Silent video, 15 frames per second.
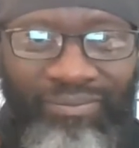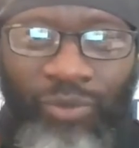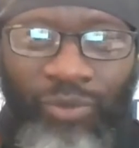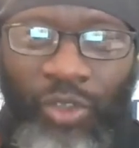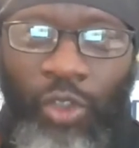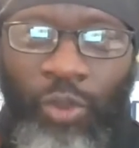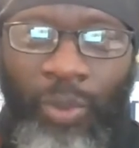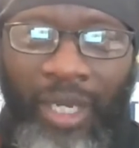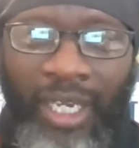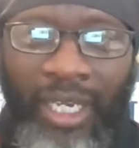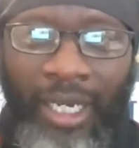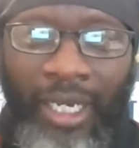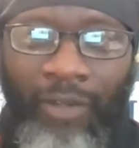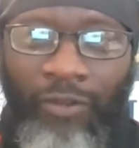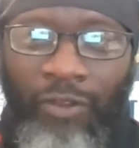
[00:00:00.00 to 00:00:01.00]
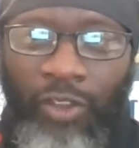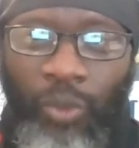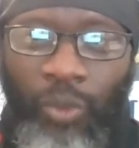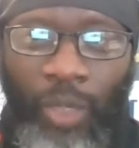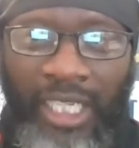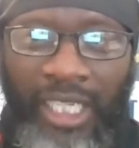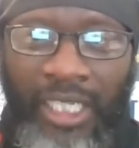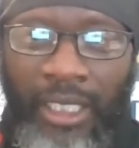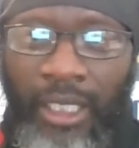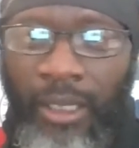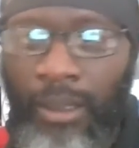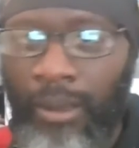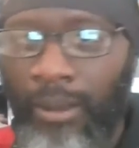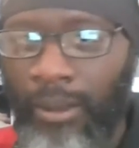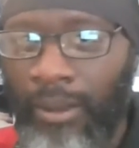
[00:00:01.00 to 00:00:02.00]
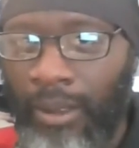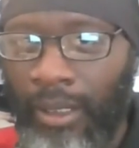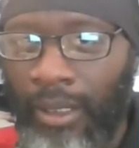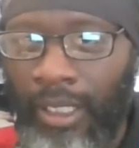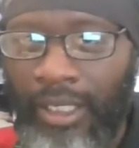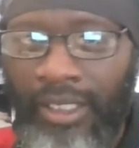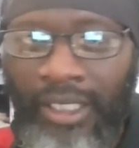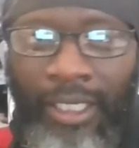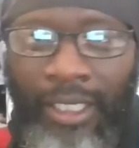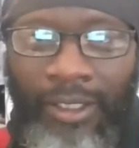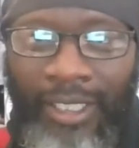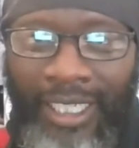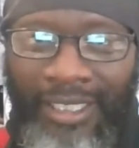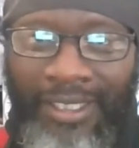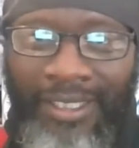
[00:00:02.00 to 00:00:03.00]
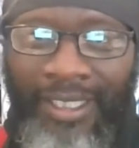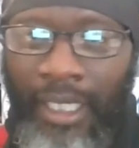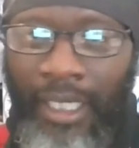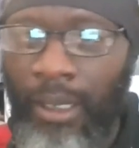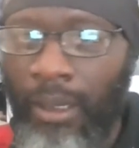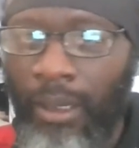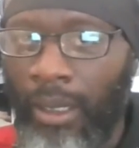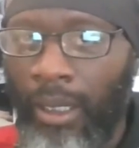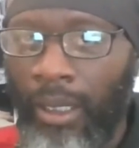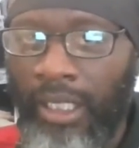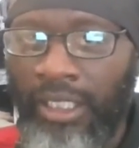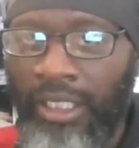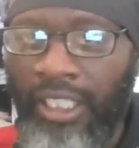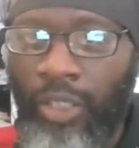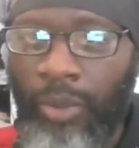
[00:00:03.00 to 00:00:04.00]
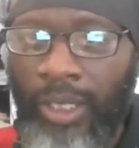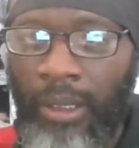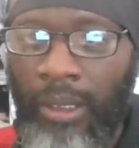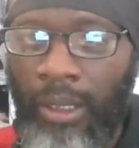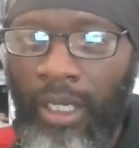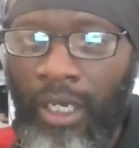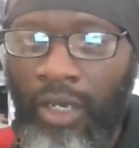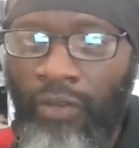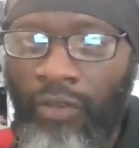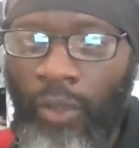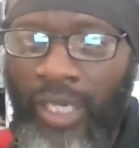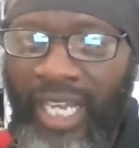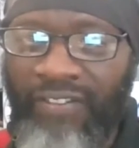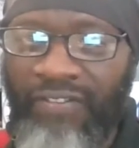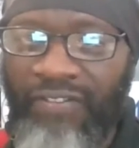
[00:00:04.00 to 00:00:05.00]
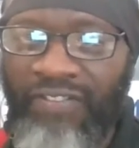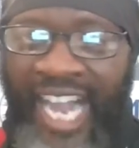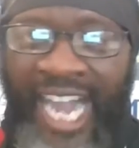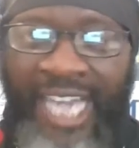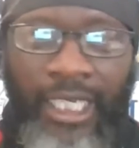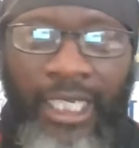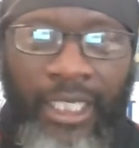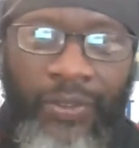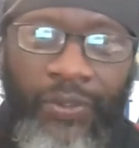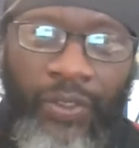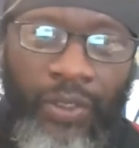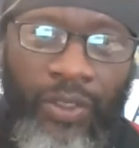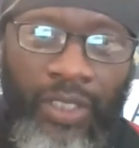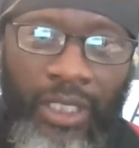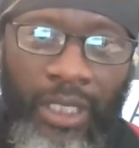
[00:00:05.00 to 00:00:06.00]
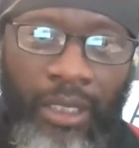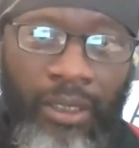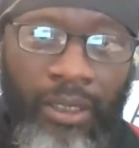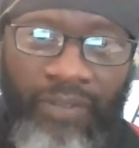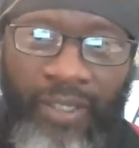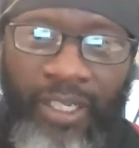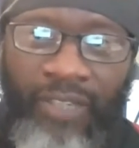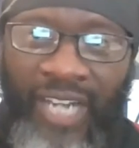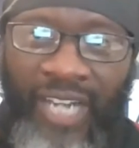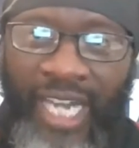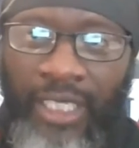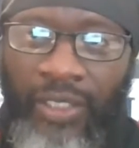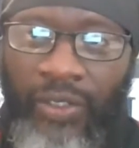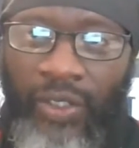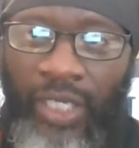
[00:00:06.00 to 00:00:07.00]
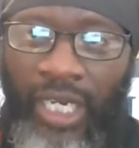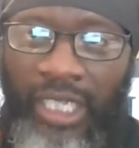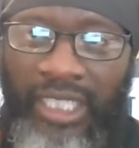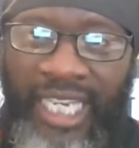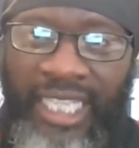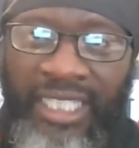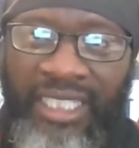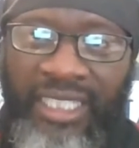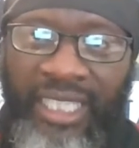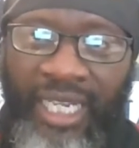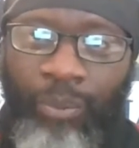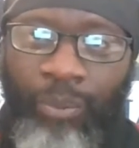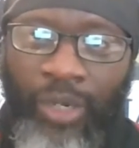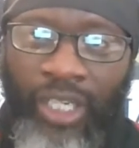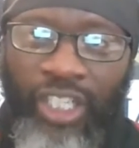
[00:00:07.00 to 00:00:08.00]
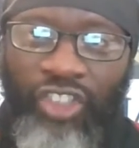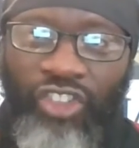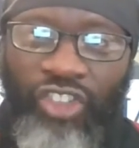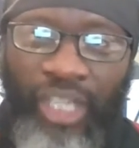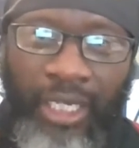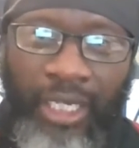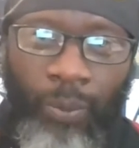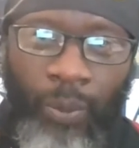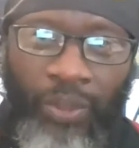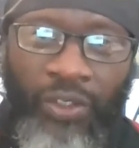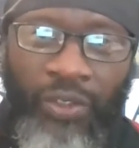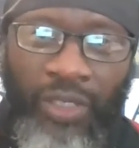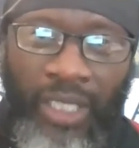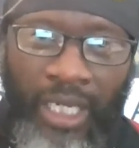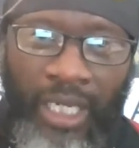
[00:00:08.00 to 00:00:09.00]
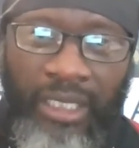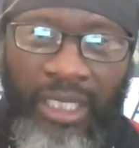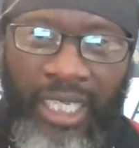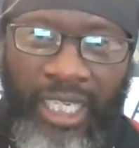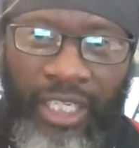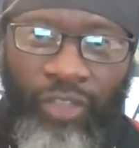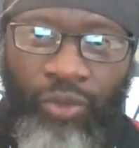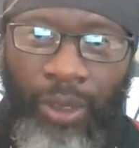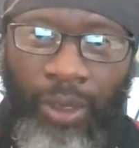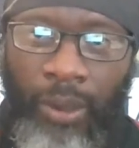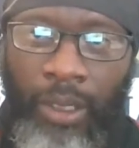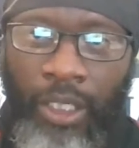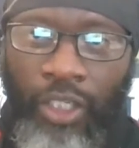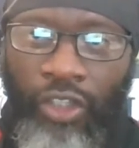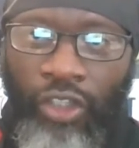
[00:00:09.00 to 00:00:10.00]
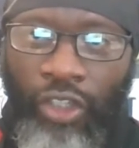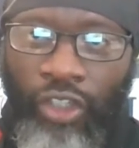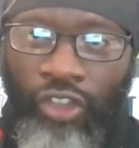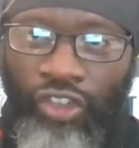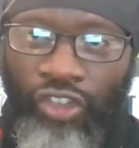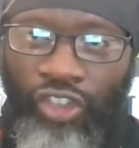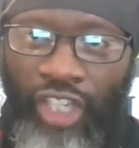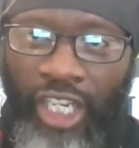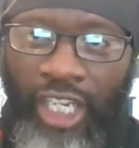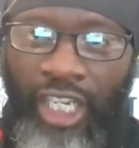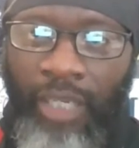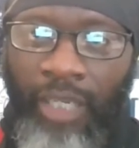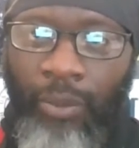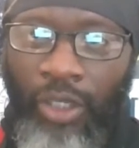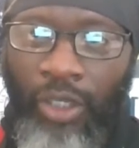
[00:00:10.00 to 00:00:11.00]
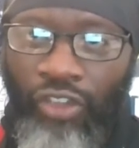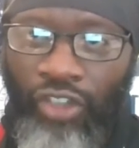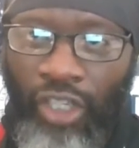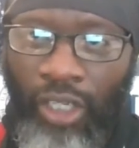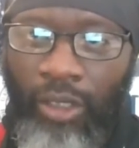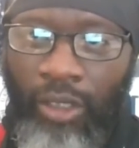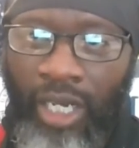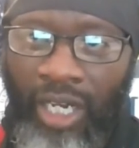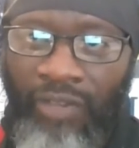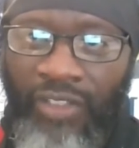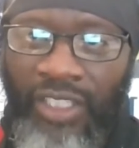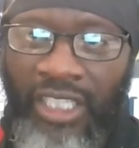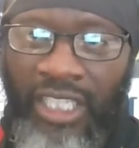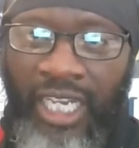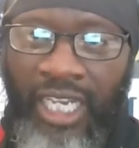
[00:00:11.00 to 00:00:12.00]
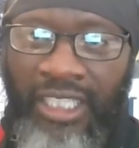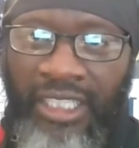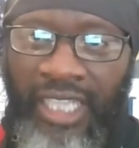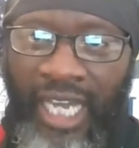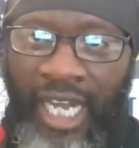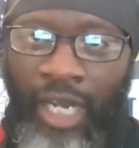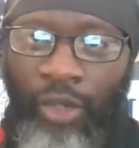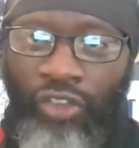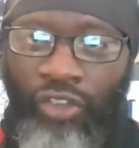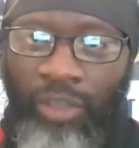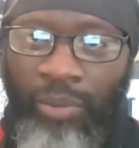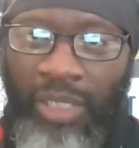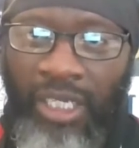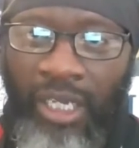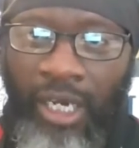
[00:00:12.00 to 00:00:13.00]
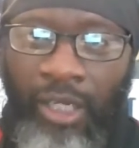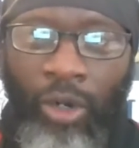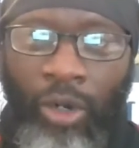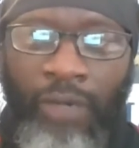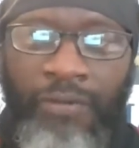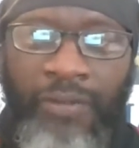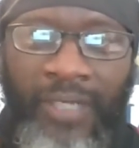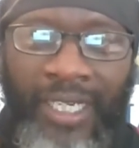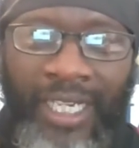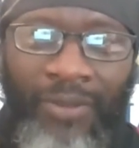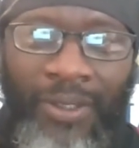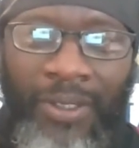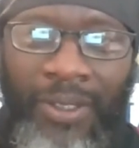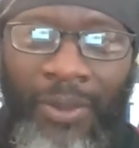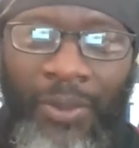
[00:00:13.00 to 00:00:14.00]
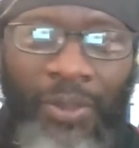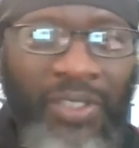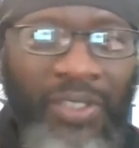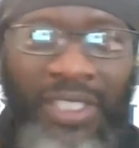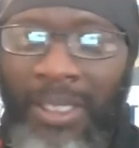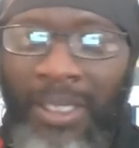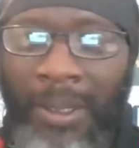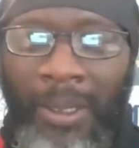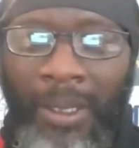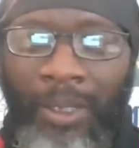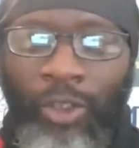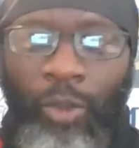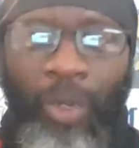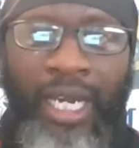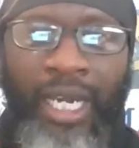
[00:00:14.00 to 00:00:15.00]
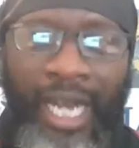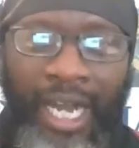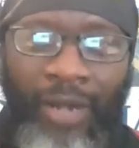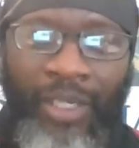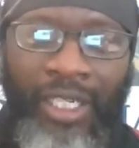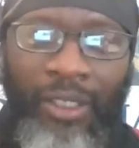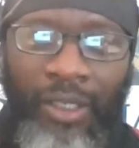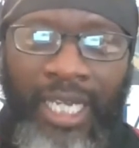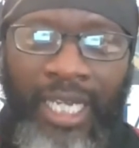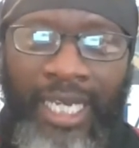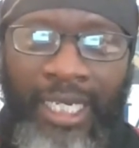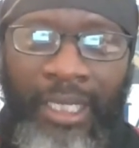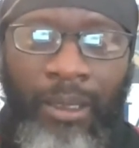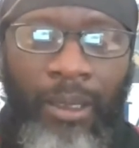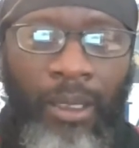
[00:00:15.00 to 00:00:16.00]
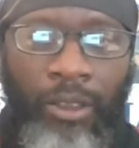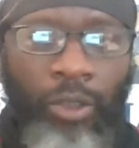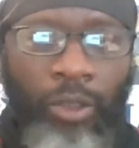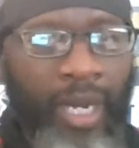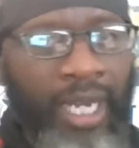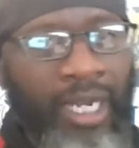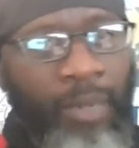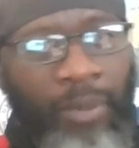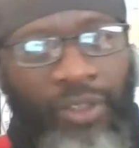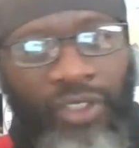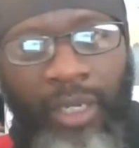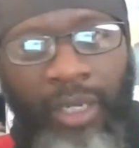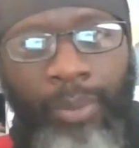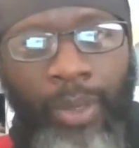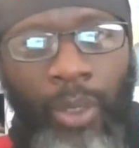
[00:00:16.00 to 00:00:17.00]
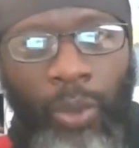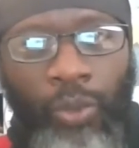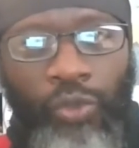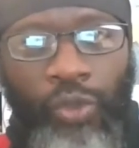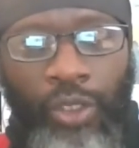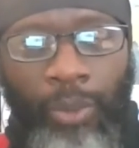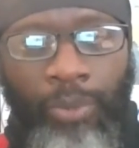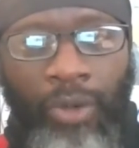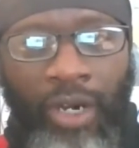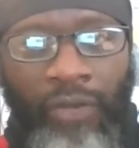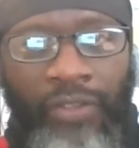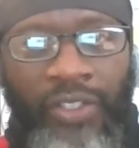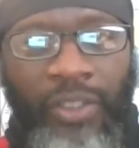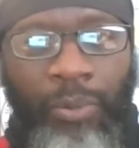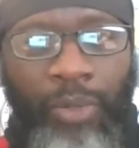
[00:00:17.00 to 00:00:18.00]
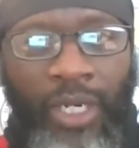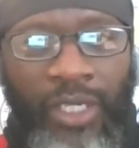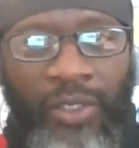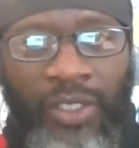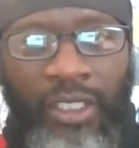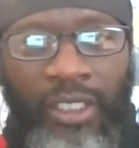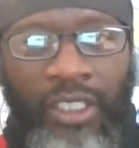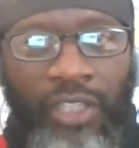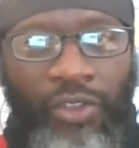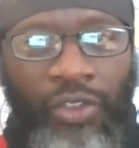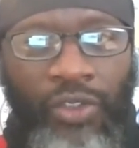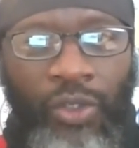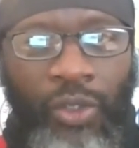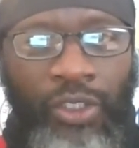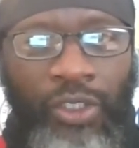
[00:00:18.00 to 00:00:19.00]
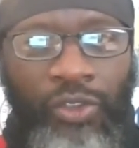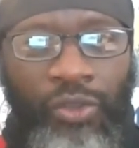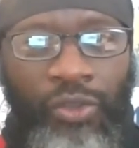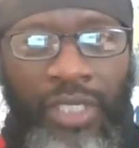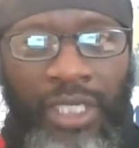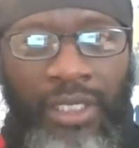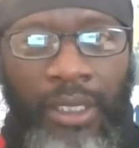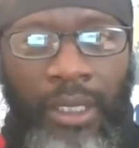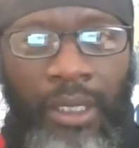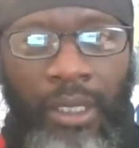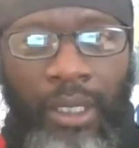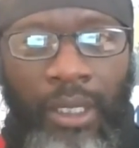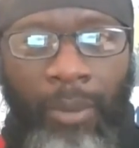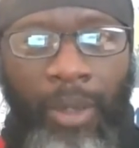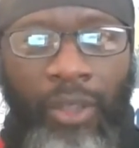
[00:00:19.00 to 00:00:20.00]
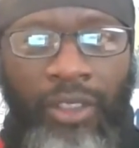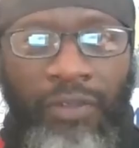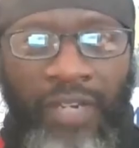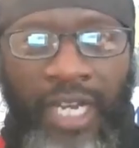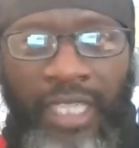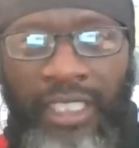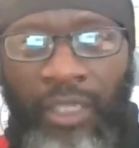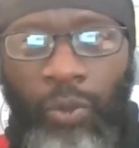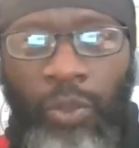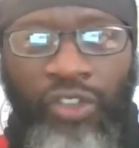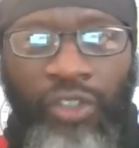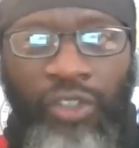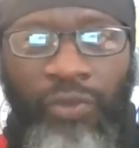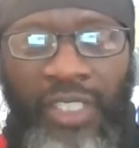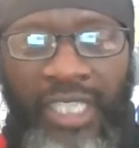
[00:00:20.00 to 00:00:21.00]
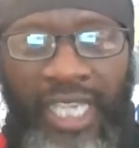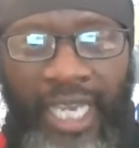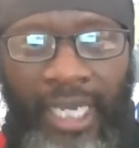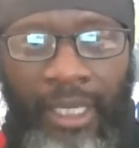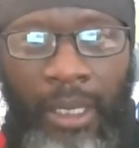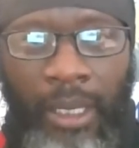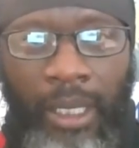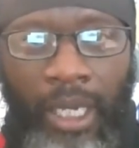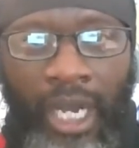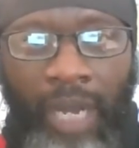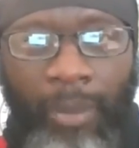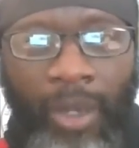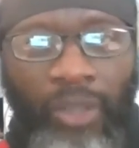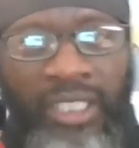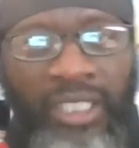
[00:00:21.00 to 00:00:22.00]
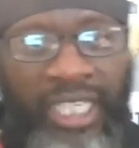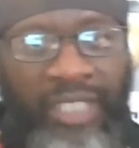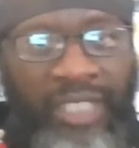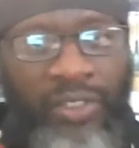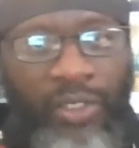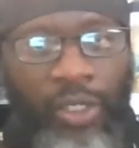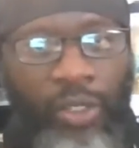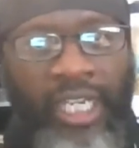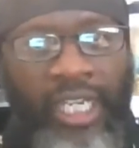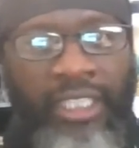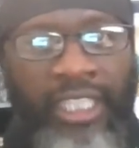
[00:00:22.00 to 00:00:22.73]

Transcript: Excuse my Swahili, as the elder like to say. Continuing. For thy violence, see, the very violence, against thy brother Jacob, which is us, Israel, shame shall cover thee, and thou shalt be cut off forever. So see, no matter how they look at it, no matter how much they approach the prophets, the brothers, and the teachers on the streets about the fact that we should forget about this, okay?